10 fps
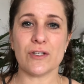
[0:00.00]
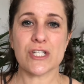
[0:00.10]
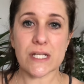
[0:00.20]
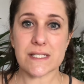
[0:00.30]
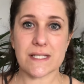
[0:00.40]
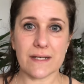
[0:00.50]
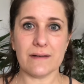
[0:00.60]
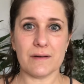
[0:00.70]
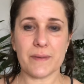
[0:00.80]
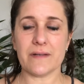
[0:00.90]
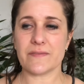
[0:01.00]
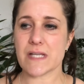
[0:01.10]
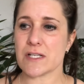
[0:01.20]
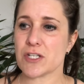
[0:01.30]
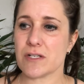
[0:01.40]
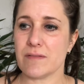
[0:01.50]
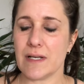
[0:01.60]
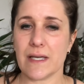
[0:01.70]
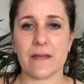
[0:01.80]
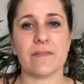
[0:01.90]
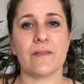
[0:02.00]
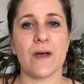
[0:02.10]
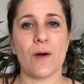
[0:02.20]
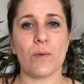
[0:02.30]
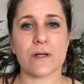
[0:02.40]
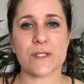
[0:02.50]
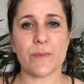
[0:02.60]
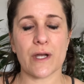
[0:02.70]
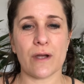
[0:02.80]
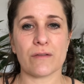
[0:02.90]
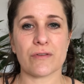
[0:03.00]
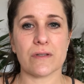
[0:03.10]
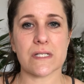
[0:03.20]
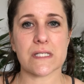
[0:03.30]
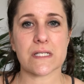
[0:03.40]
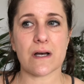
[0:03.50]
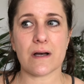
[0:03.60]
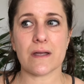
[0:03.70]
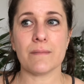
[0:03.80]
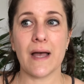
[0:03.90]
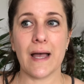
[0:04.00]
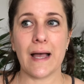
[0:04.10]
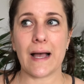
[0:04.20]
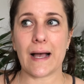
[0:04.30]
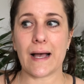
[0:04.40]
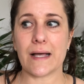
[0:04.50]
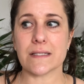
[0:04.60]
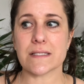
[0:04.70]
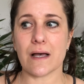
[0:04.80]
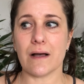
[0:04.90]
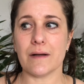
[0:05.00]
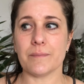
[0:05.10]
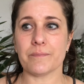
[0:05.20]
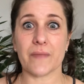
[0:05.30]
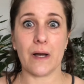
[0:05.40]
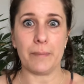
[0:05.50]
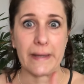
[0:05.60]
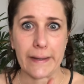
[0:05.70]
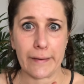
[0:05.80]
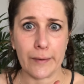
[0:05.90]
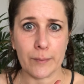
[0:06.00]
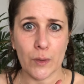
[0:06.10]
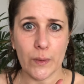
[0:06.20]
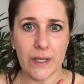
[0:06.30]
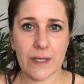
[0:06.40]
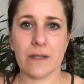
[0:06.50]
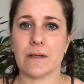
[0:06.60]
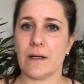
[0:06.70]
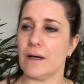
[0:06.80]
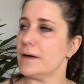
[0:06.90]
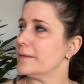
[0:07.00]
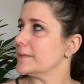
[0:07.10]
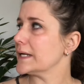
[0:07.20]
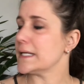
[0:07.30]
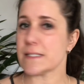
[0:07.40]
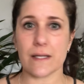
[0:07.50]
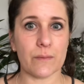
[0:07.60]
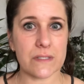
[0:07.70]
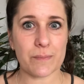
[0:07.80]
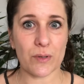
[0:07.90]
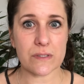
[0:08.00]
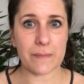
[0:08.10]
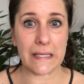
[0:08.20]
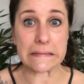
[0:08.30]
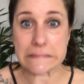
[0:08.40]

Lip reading: just a little bit of tension relief whilst we're going through this time. And I better get home quick in case anyone spots me.